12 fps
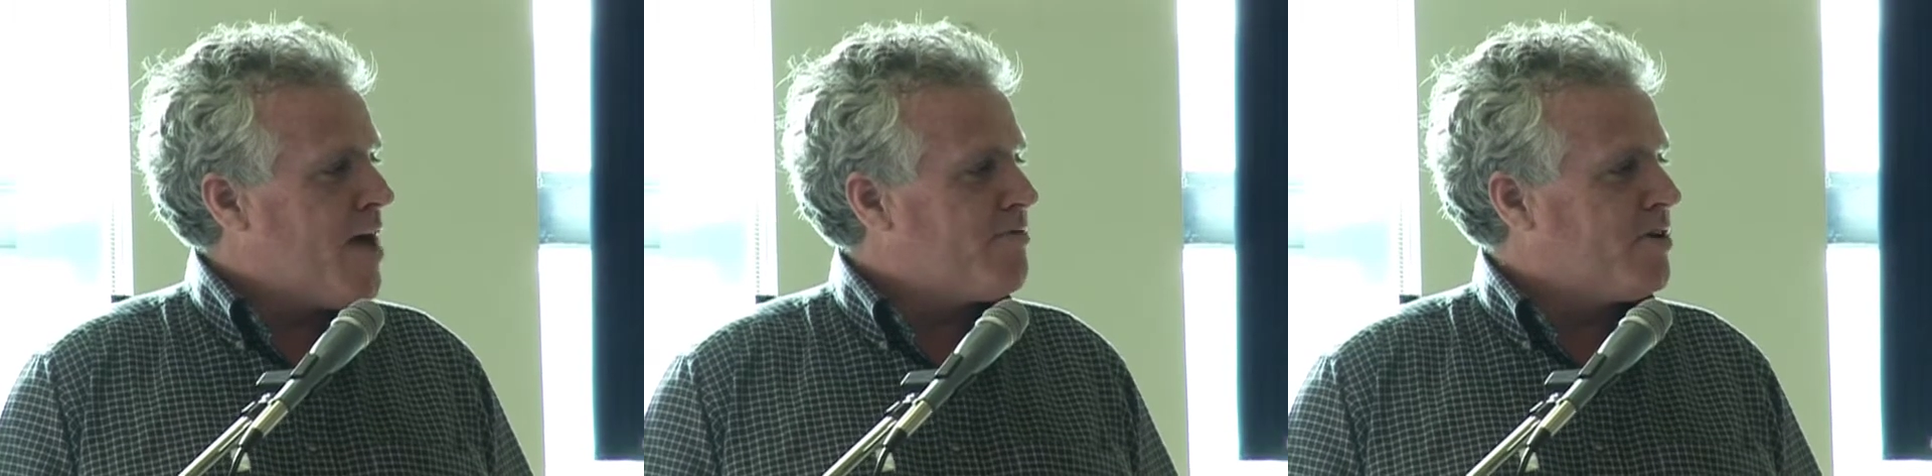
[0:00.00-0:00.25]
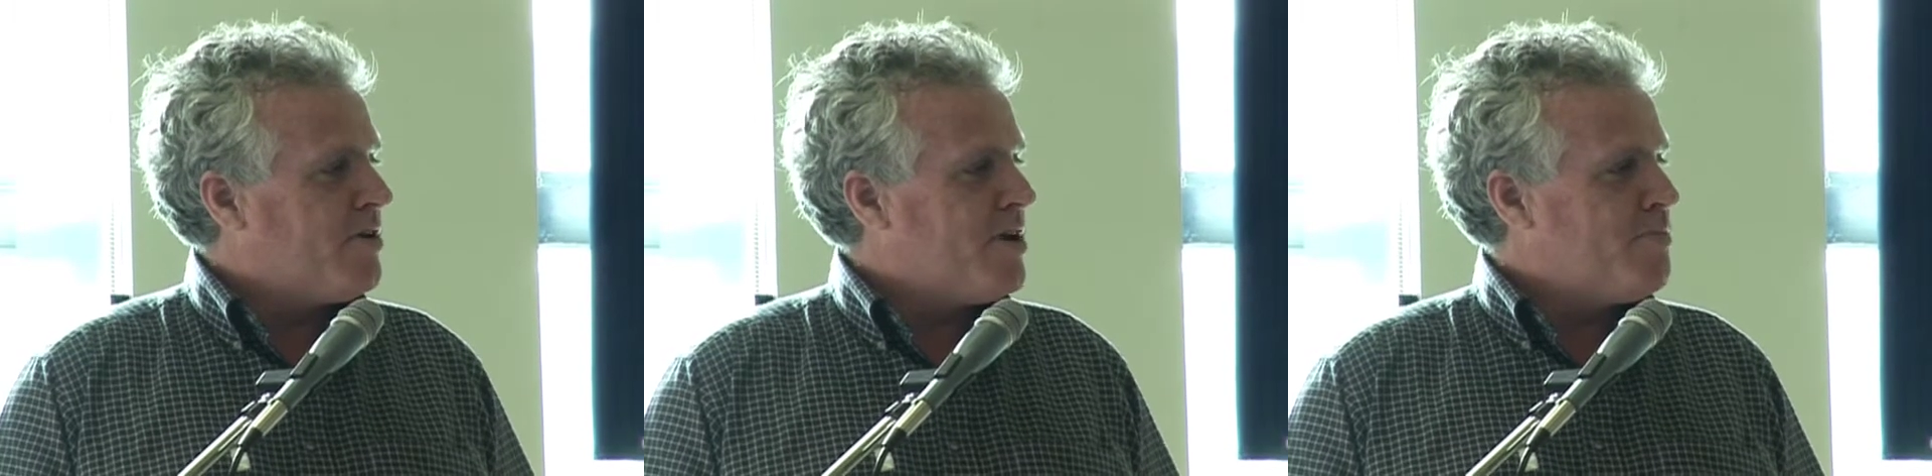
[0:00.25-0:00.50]

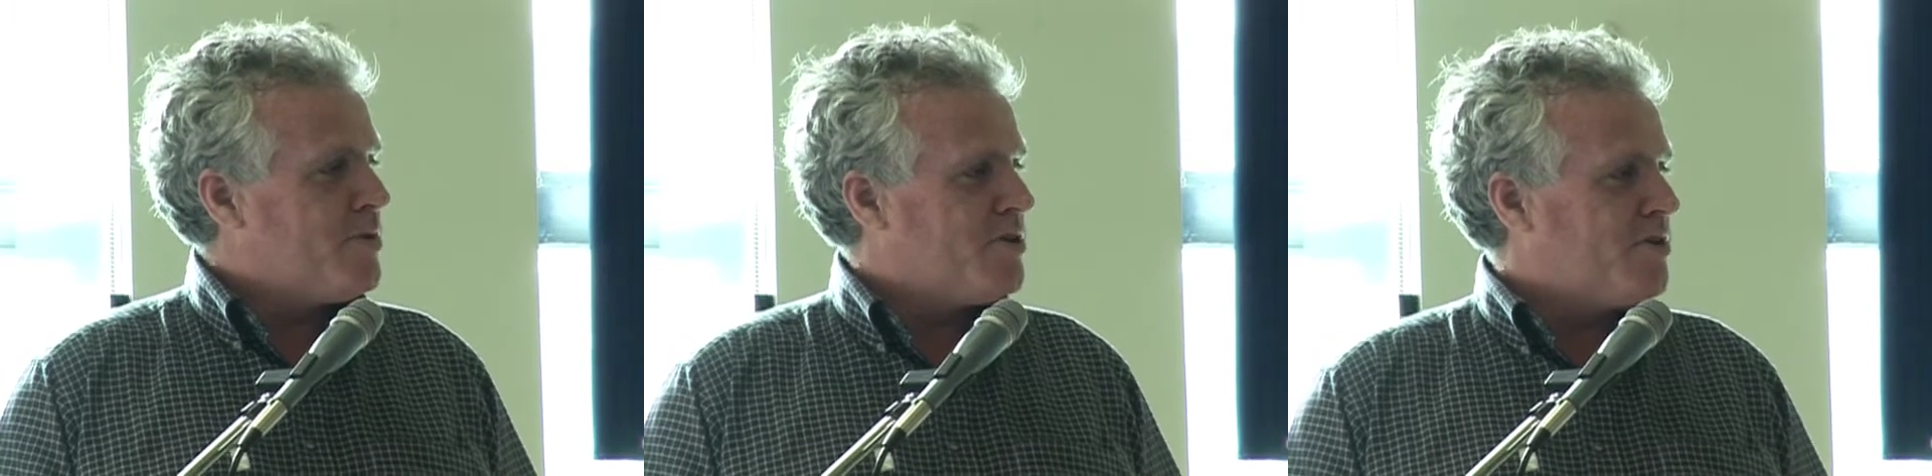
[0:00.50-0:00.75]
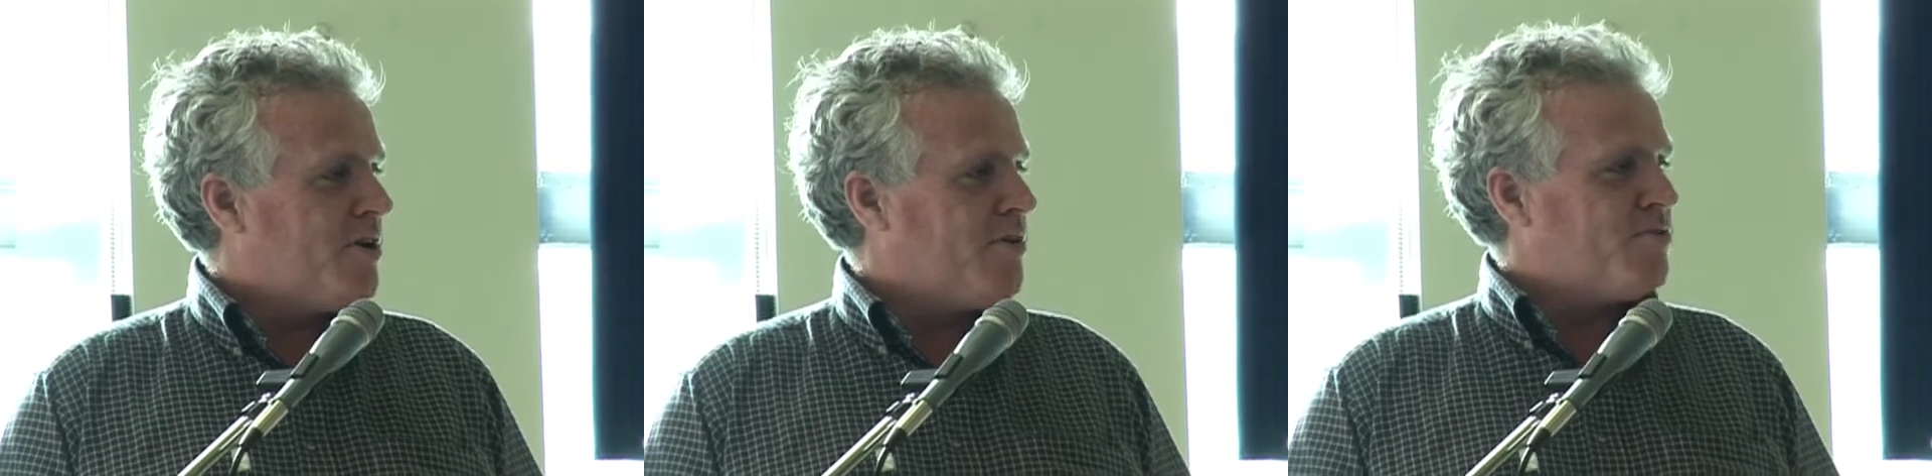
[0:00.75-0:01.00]
haven't got
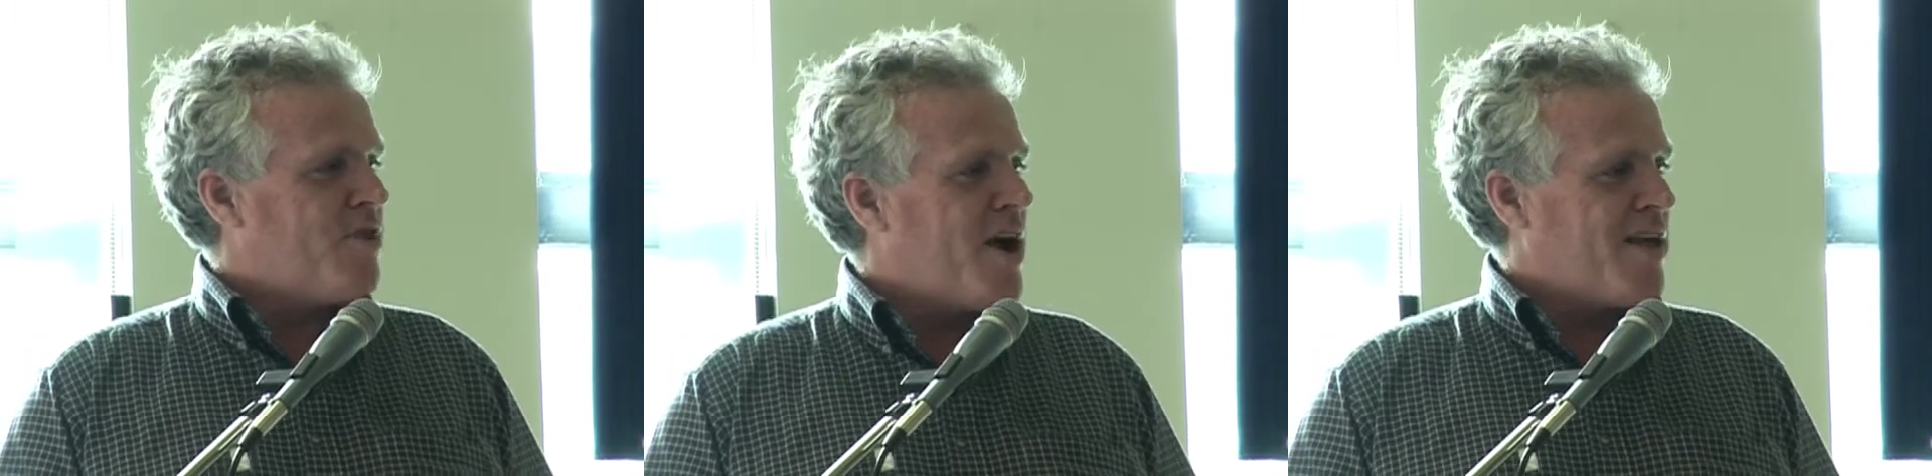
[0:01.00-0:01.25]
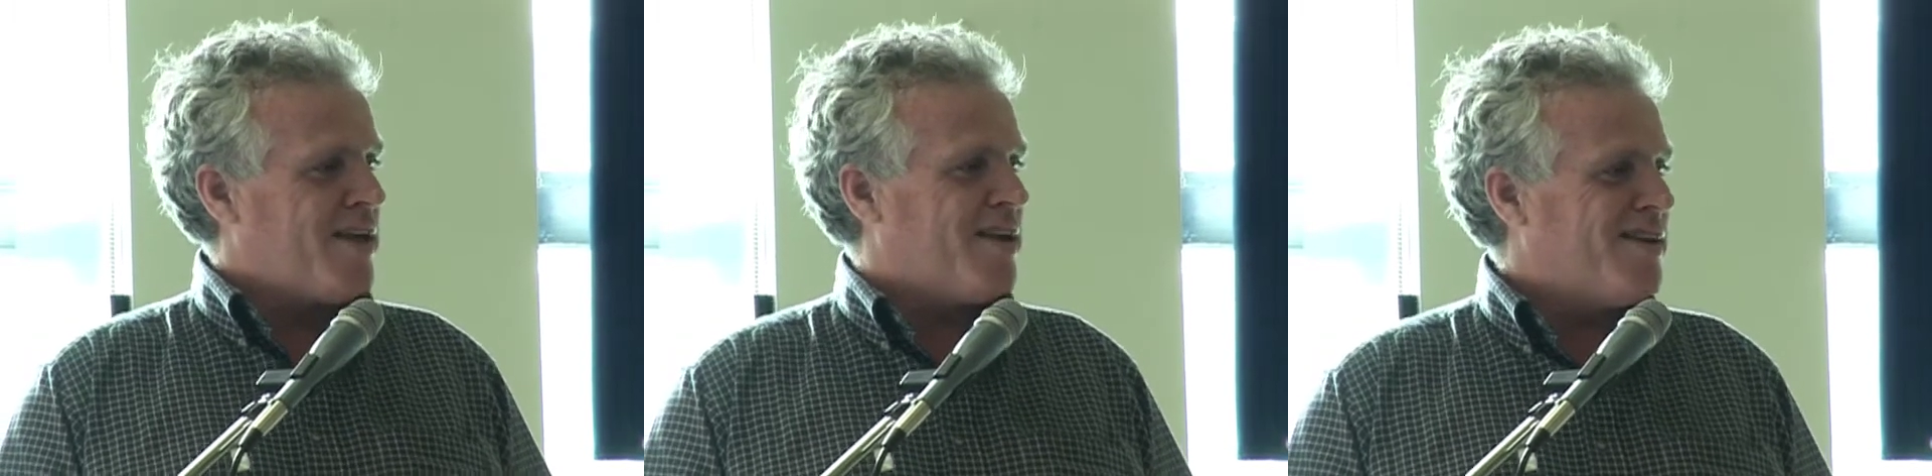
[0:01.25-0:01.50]
imbeciles
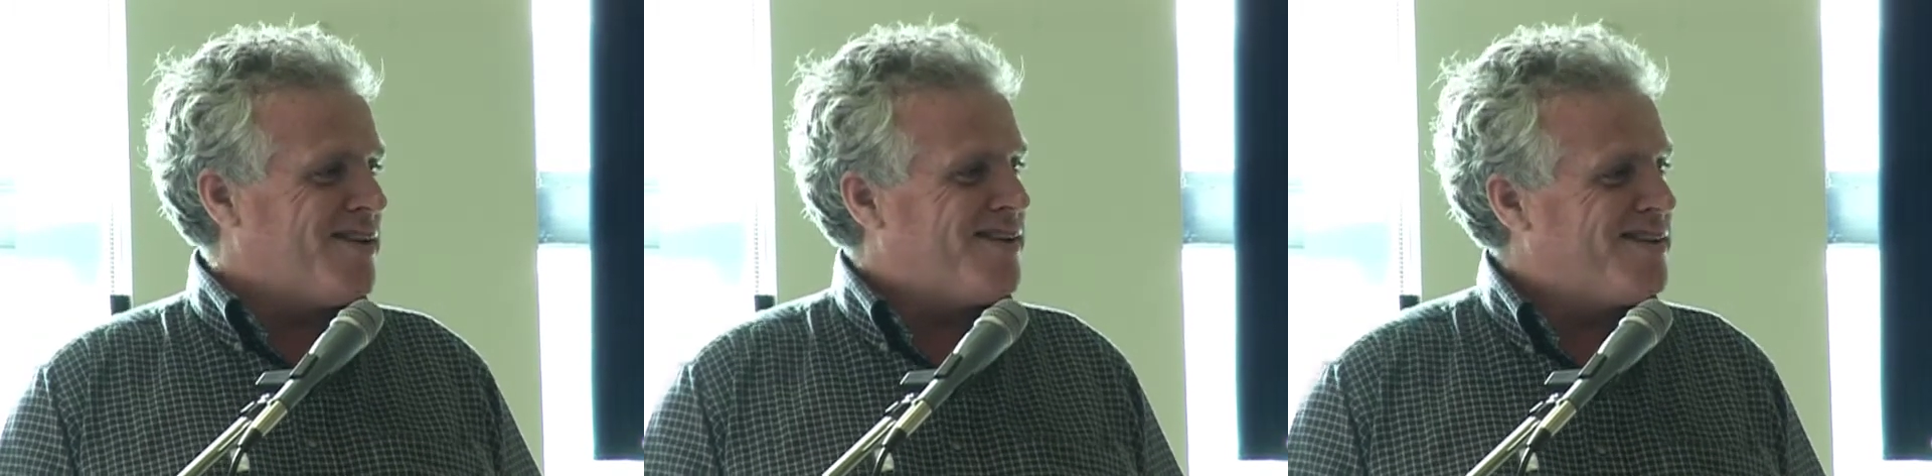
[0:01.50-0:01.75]
running it.